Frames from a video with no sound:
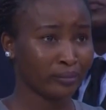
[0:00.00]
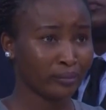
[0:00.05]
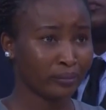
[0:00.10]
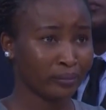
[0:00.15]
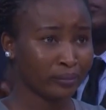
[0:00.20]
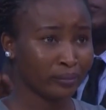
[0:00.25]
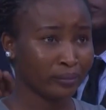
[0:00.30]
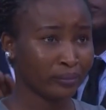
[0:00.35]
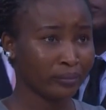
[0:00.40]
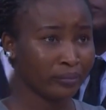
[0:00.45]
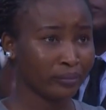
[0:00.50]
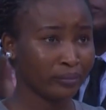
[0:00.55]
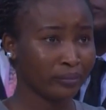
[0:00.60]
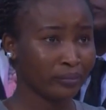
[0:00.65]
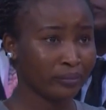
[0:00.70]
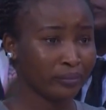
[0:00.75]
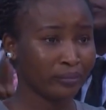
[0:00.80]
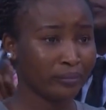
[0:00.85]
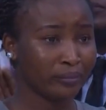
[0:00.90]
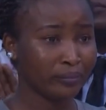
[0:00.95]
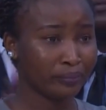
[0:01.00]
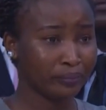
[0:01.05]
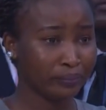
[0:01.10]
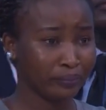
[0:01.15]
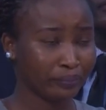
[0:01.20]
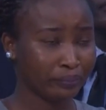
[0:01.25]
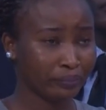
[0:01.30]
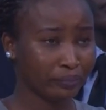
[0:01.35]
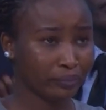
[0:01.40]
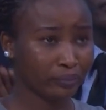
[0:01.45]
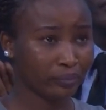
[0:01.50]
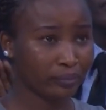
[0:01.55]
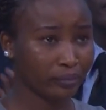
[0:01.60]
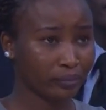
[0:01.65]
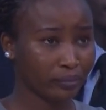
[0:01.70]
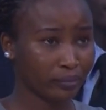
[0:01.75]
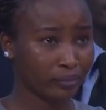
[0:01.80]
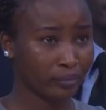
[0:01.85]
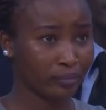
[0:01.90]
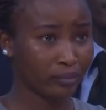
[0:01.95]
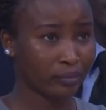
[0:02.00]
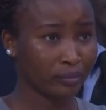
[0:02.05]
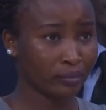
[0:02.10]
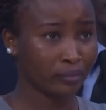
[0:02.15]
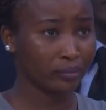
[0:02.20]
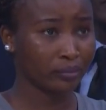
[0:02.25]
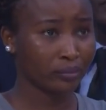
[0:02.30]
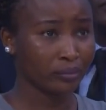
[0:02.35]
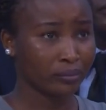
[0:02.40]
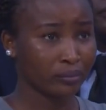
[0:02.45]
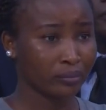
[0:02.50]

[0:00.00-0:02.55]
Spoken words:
No words are spoken by the person on screen.